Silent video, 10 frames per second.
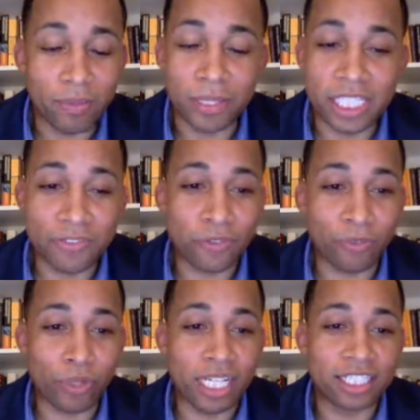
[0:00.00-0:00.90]
Please feel
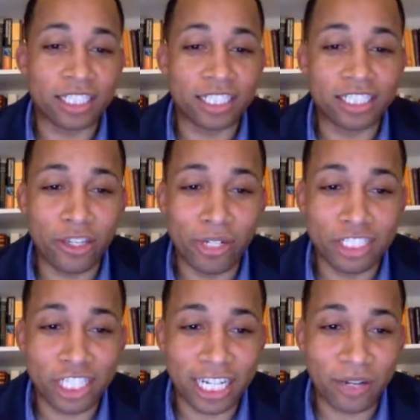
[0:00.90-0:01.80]
free to continue to
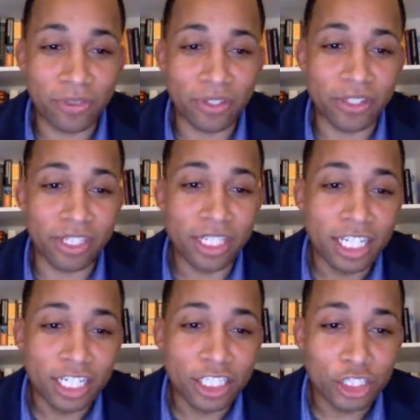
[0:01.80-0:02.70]
check out the
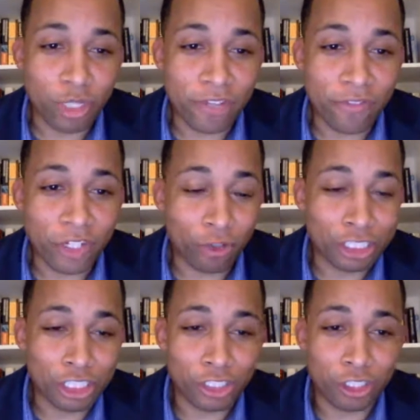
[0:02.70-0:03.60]
Triumphant
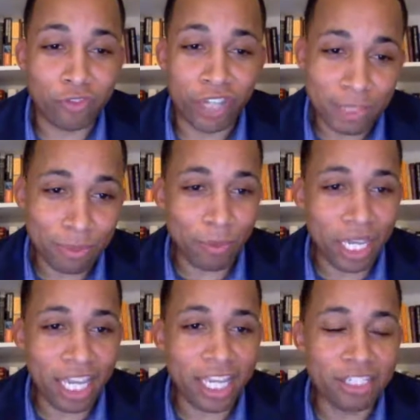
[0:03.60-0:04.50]
Christian Church Facebook
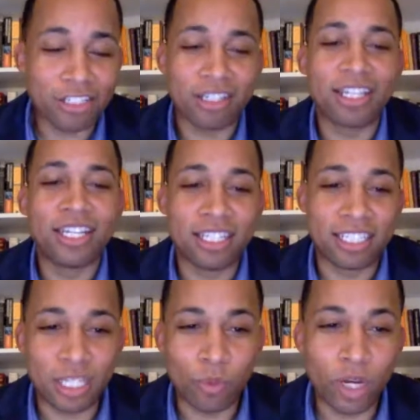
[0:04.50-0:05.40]
page to
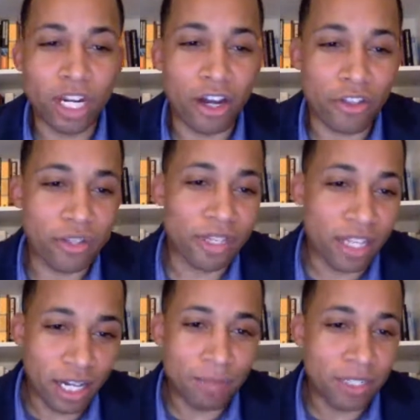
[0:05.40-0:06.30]
see what are the
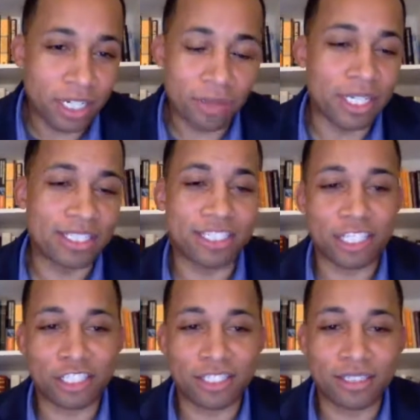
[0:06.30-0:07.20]
upcoming
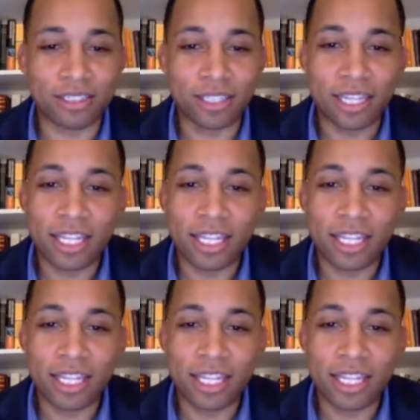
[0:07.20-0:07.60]
sessions.